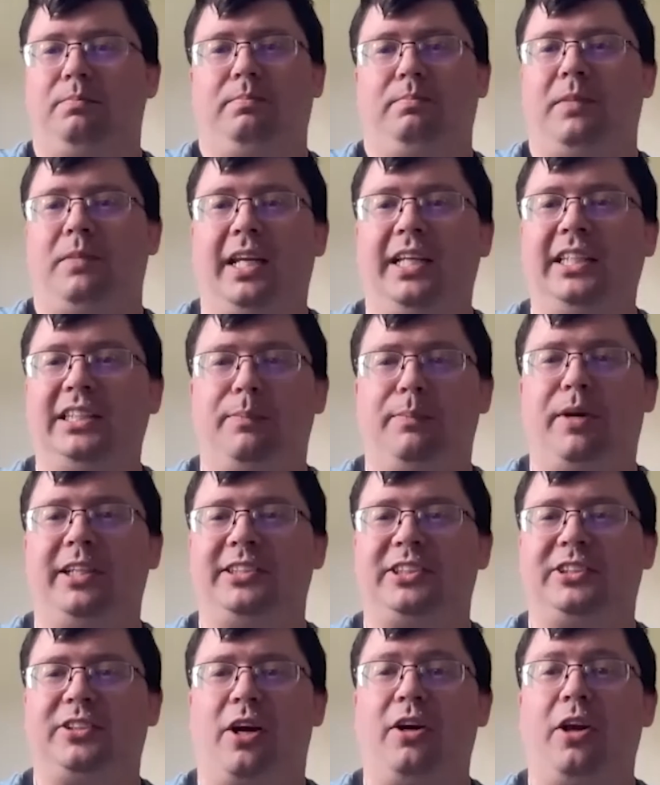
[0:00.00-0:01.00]
an easy place to
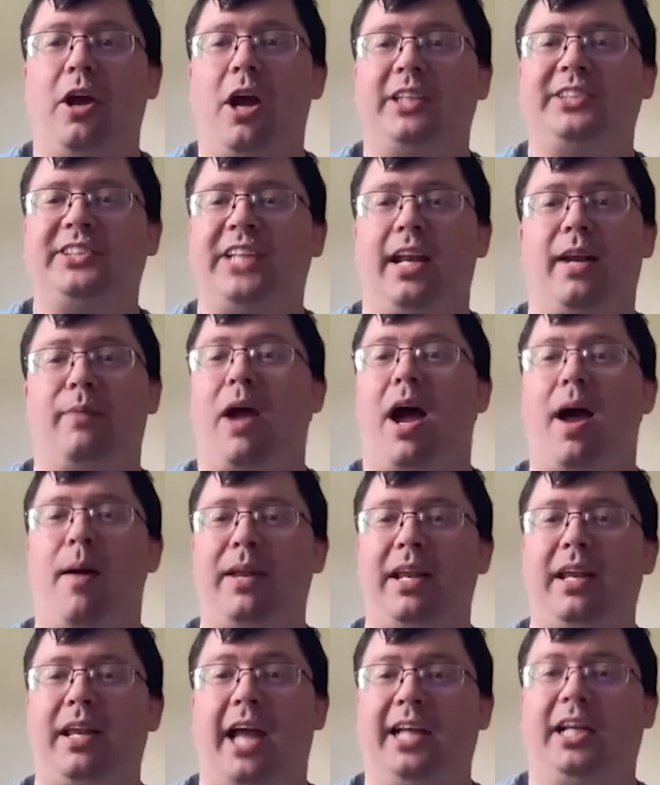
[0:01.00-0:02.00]
start. Stand-up
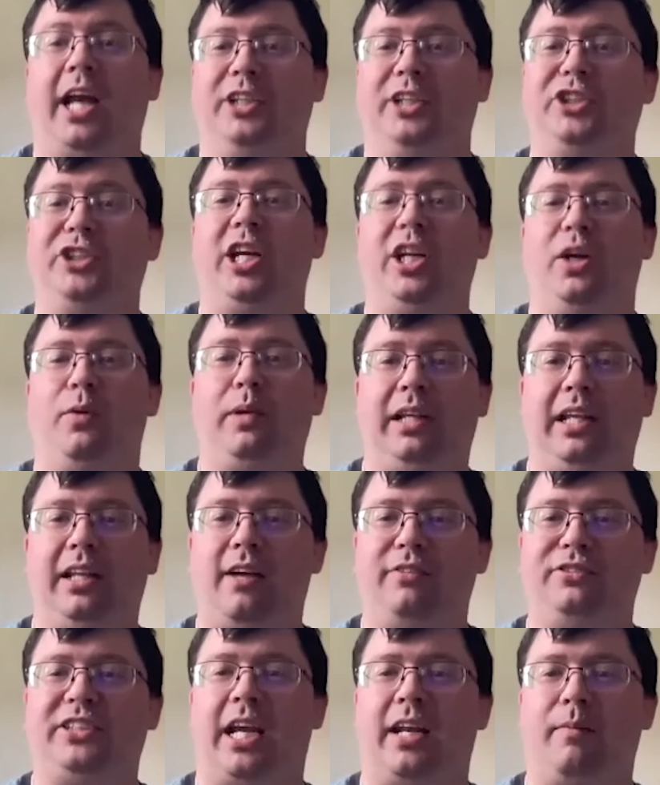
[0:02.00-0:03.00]
comedy. I genuinely love
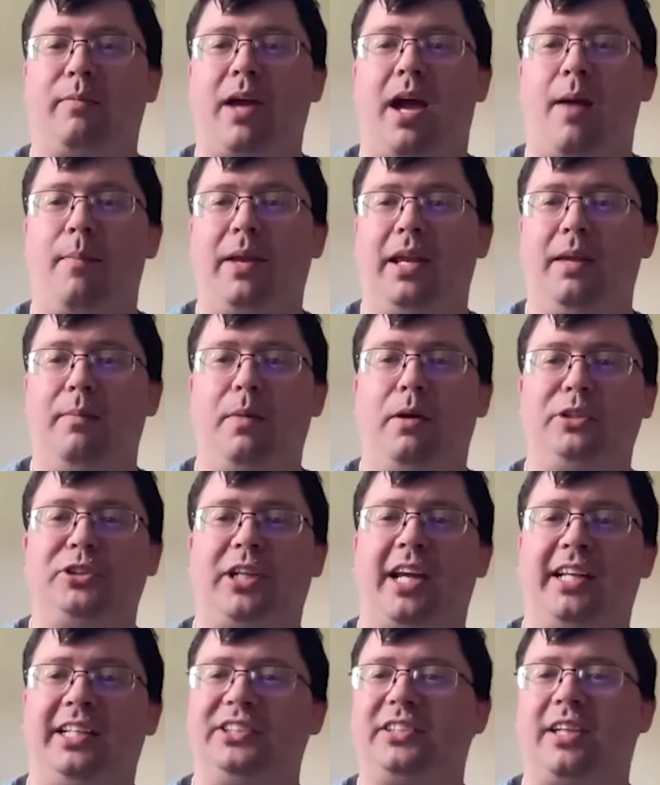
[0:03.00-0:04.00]
stand-up comedy. Moshe,
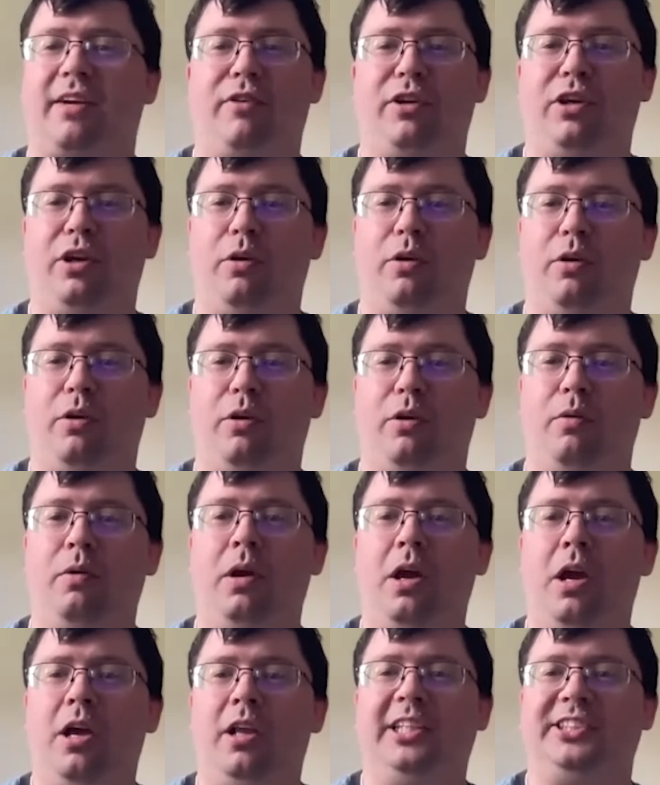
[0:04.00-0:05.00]
I discovered you
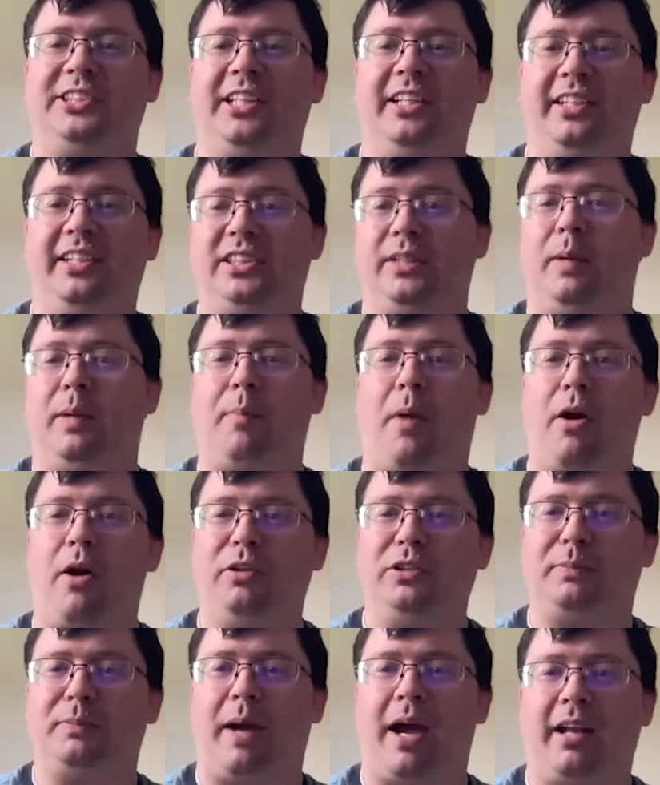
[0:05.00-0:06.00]
listening to Jimmy
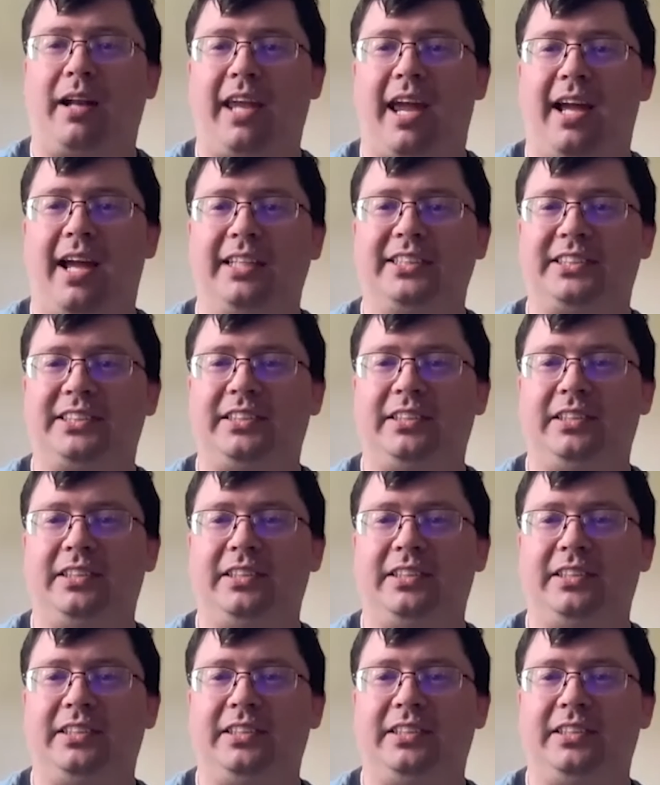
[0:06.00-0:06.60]
Pardo's podcast.